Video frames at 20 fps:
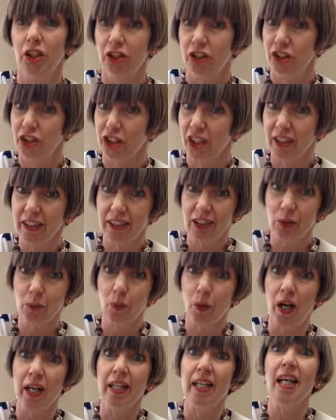Just
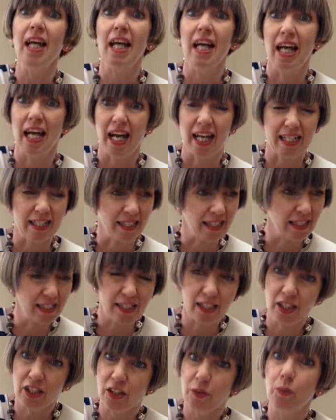one, and
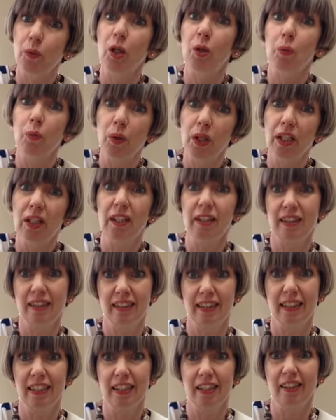we will
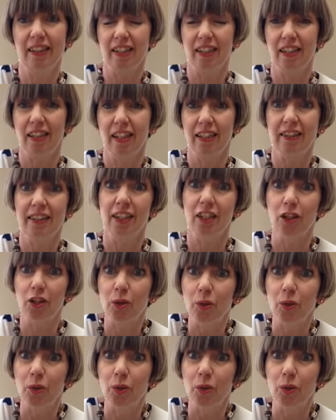see the clutter